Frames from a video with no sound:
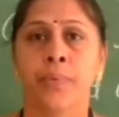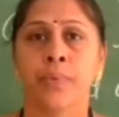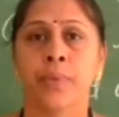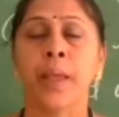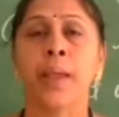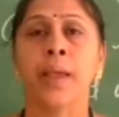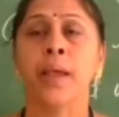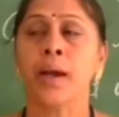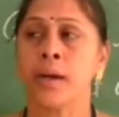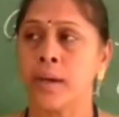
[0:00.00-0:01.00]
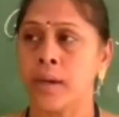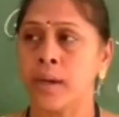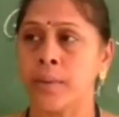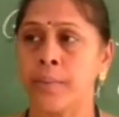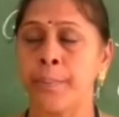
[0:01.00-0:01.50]
They
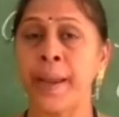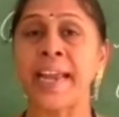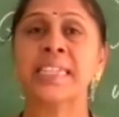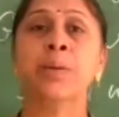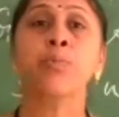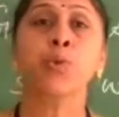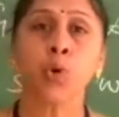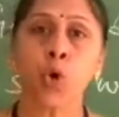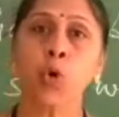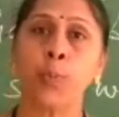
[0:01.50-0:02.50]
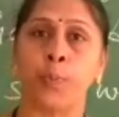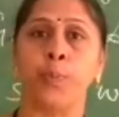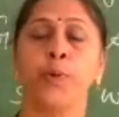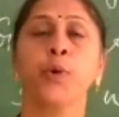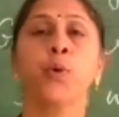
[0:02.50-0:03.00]
made some
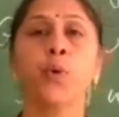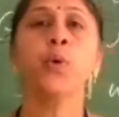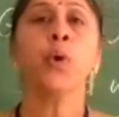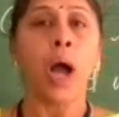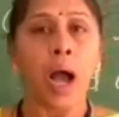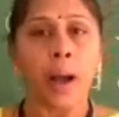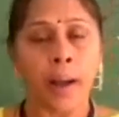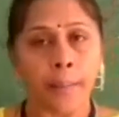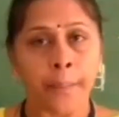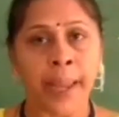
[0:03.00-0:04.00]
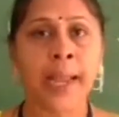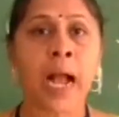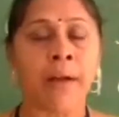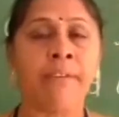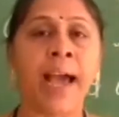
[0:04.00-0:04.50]
group to make
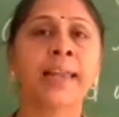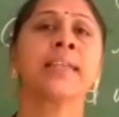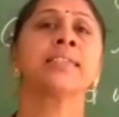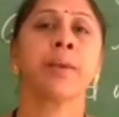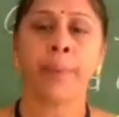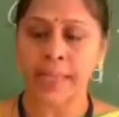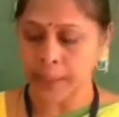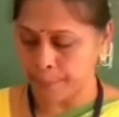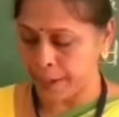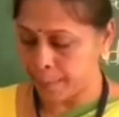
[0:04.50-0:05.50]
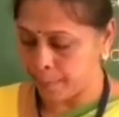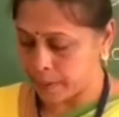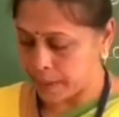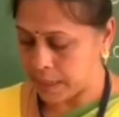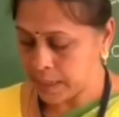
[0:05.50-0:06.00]
awareness among the
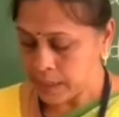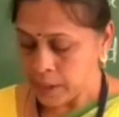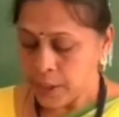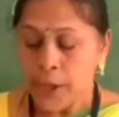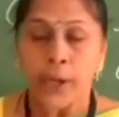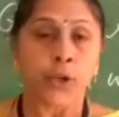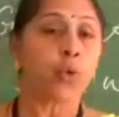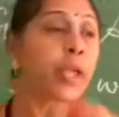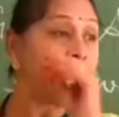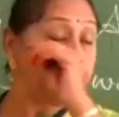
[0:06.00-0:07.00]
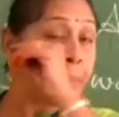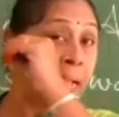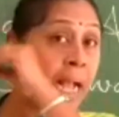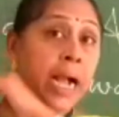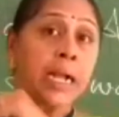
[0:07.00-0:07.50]
people to keep the
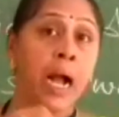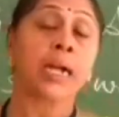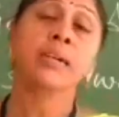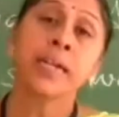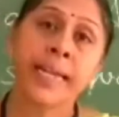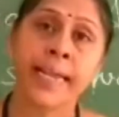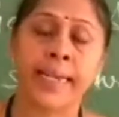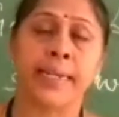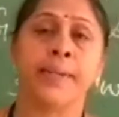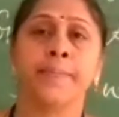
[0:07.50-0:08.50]
Ganga clean.